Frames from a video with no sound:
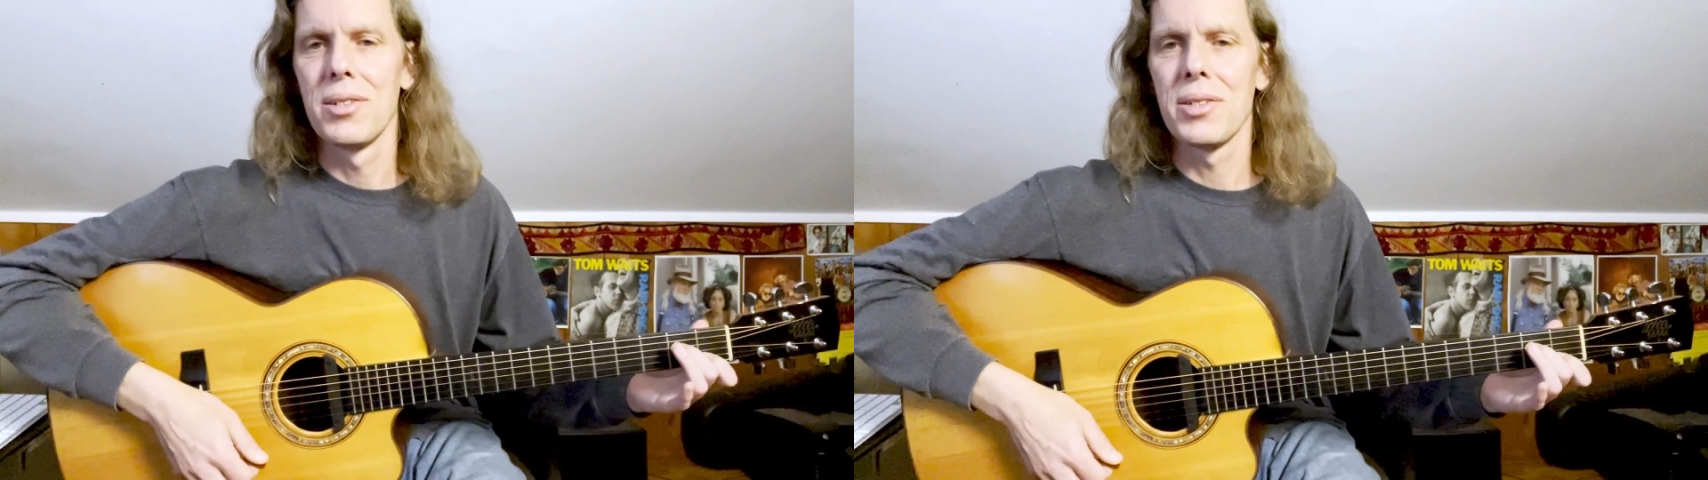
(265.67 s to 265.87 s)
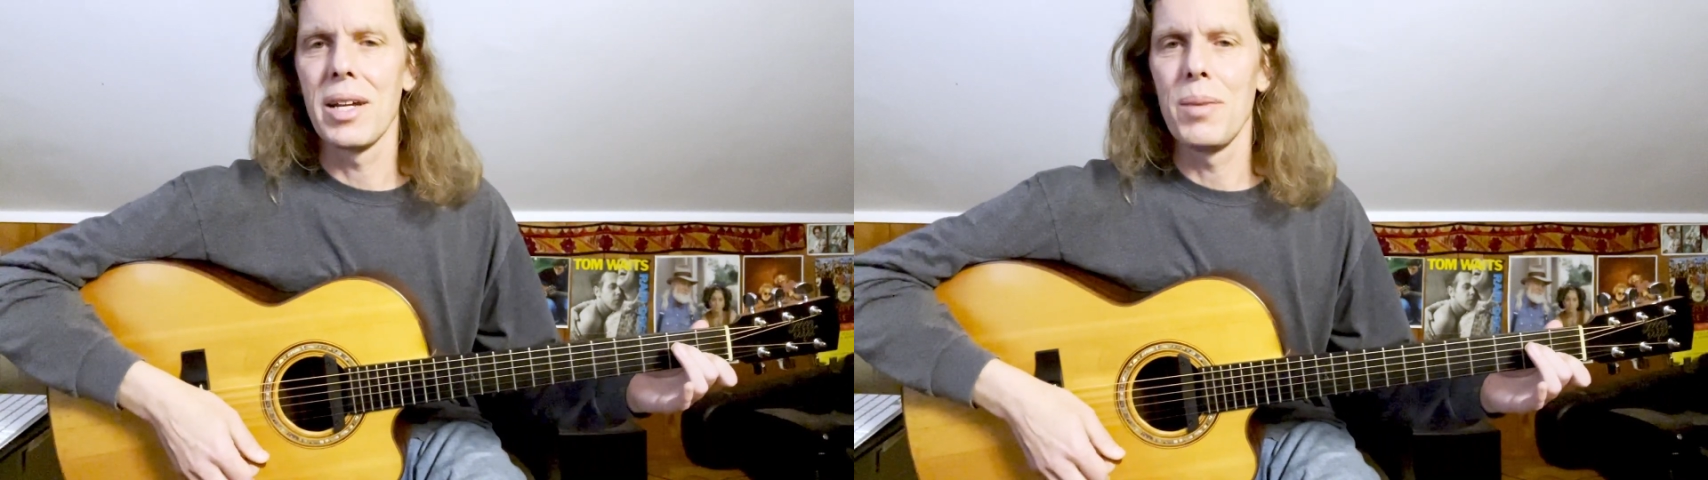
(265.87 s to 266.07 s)

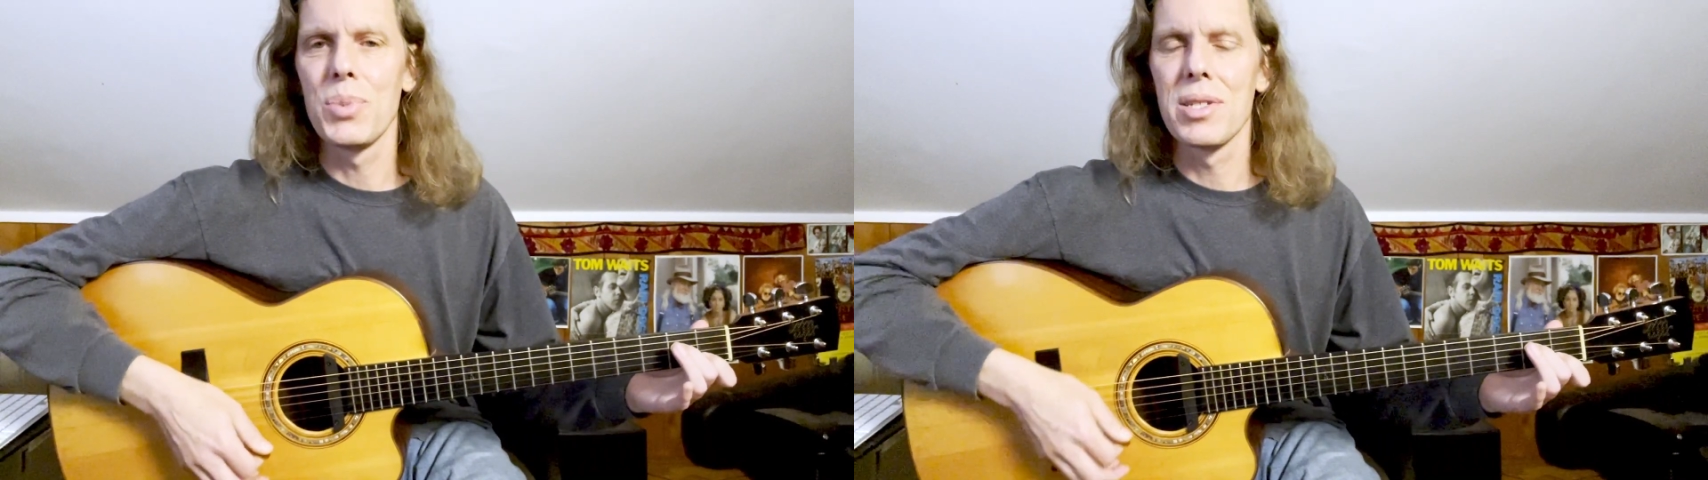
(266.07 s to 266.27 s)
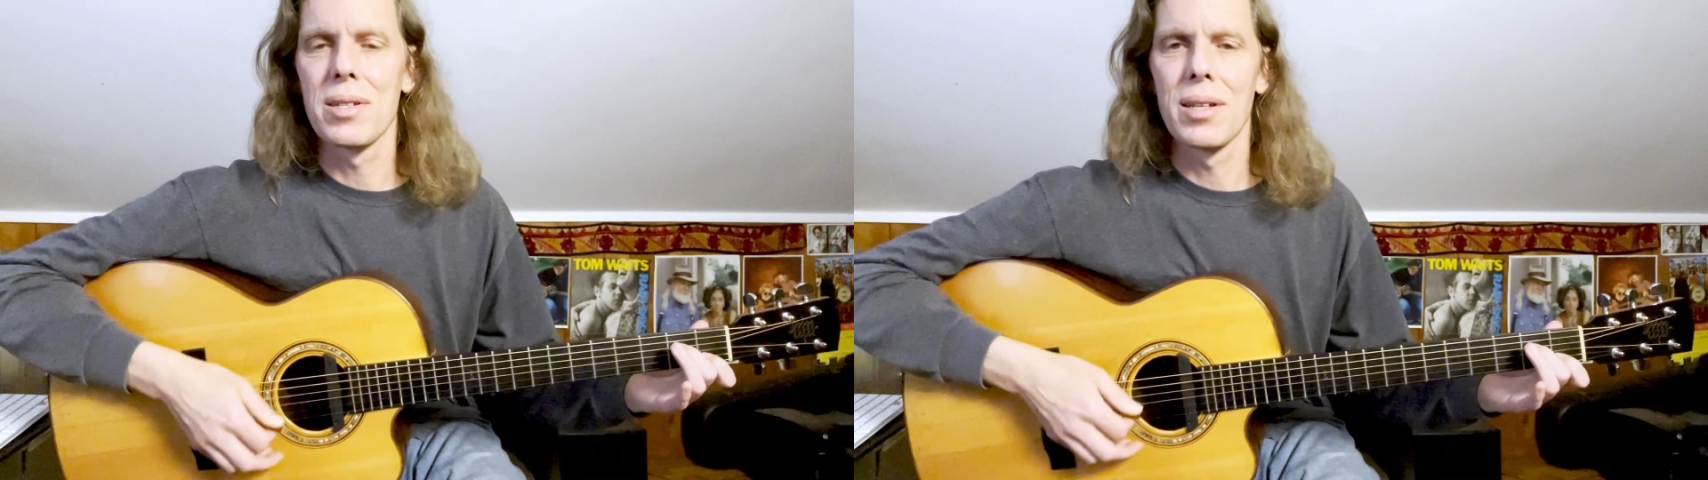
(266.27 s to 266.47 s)

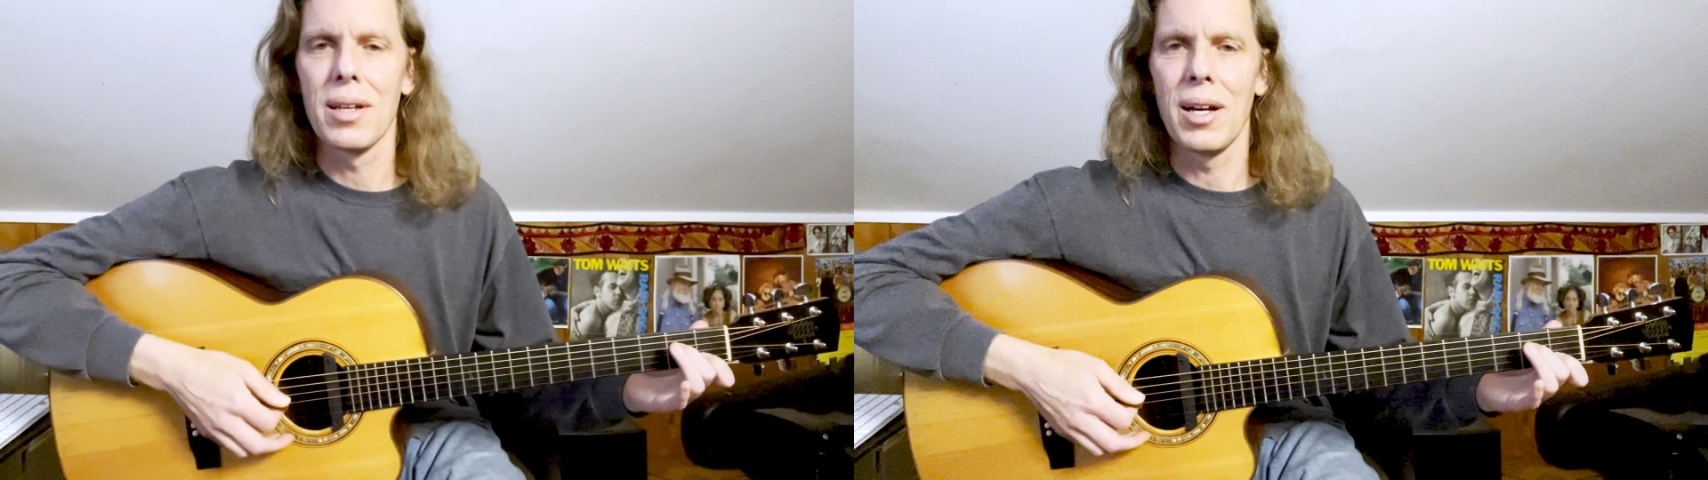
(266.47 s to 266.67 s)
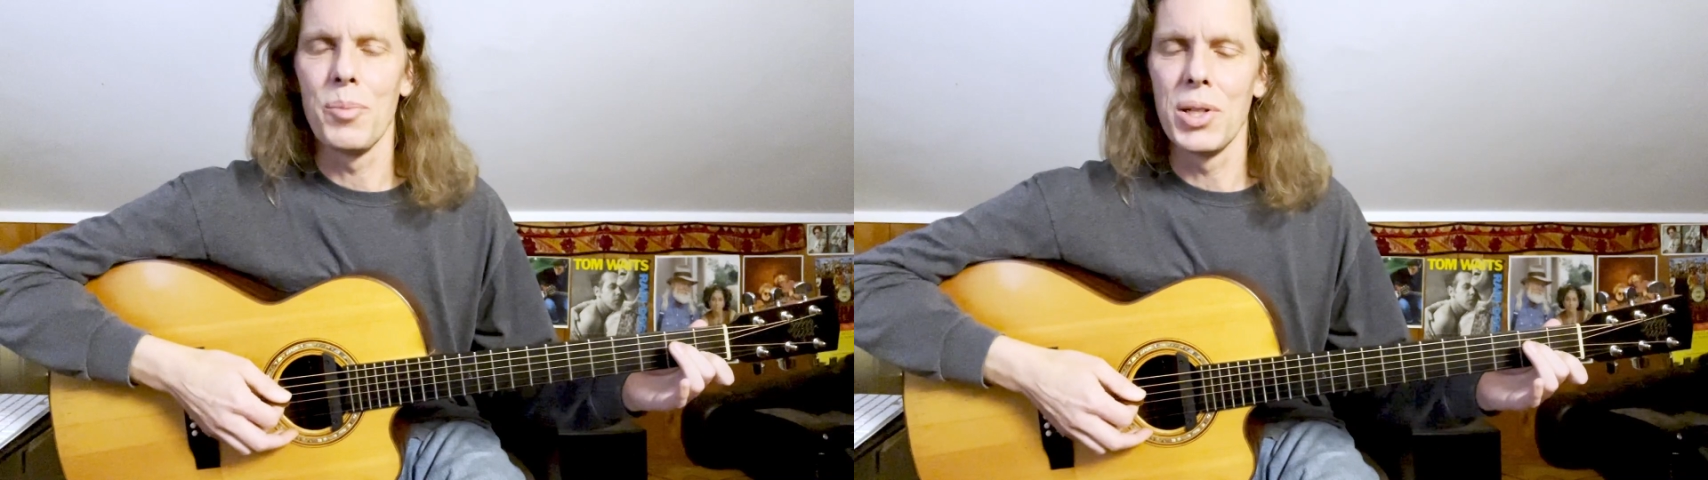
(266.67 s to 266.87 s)
shapes
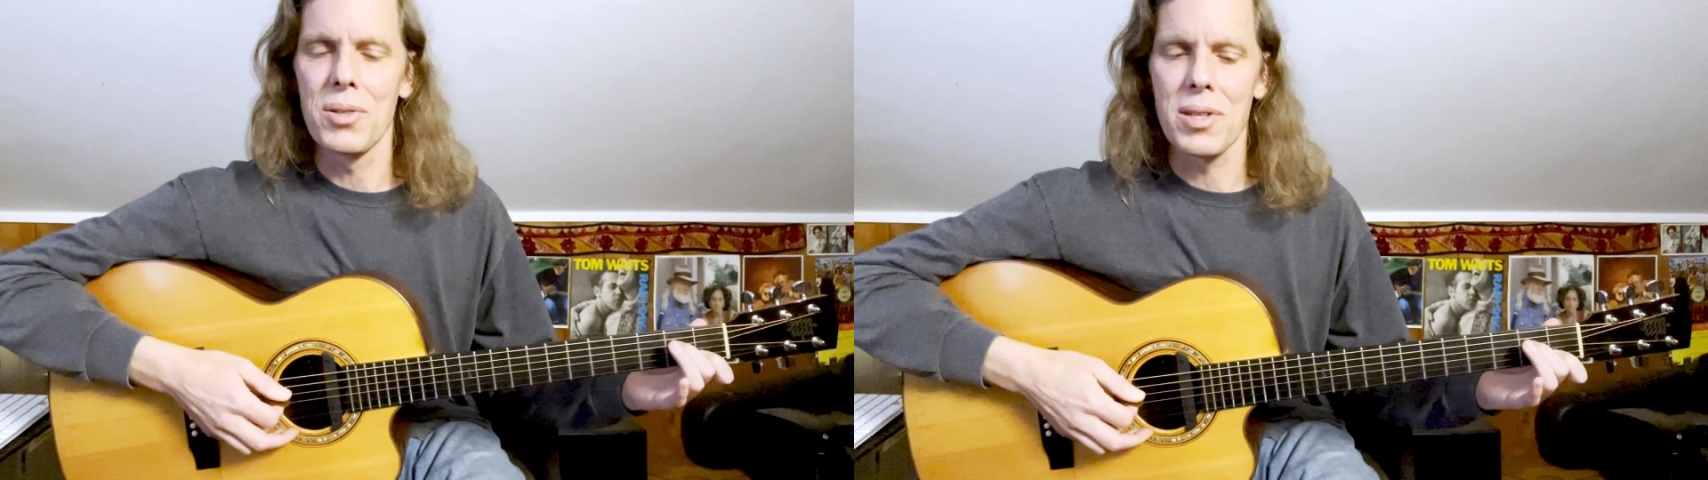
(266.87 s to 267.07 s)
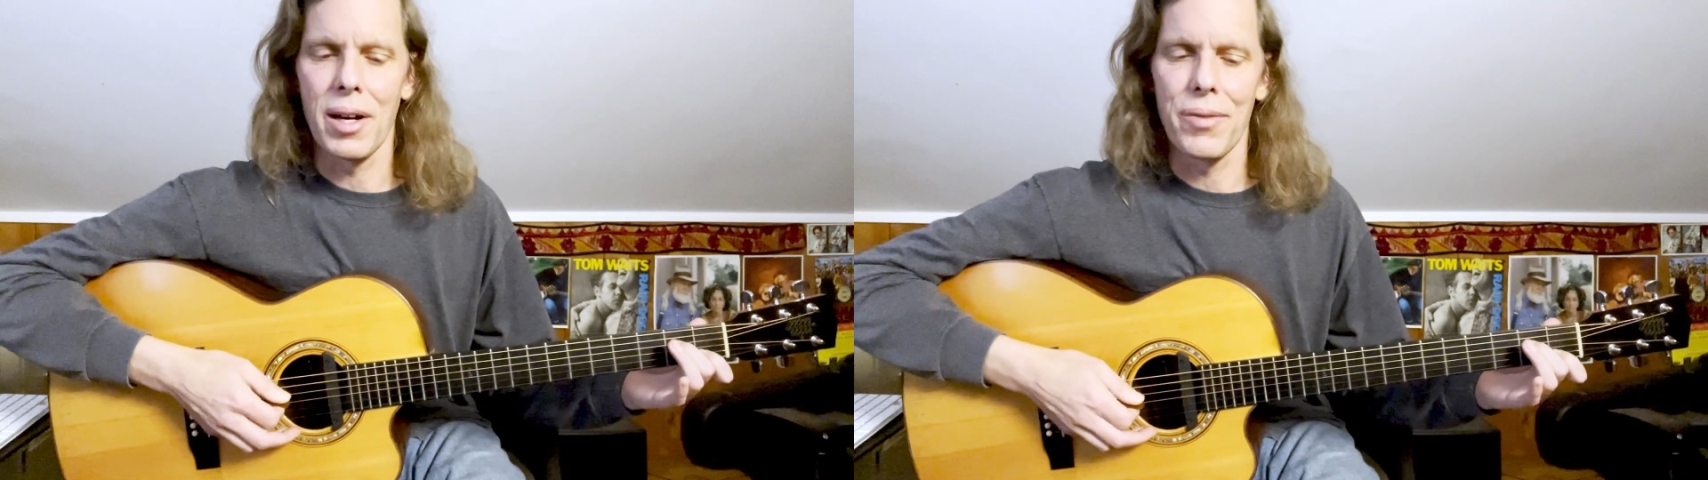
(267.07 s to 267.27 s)
most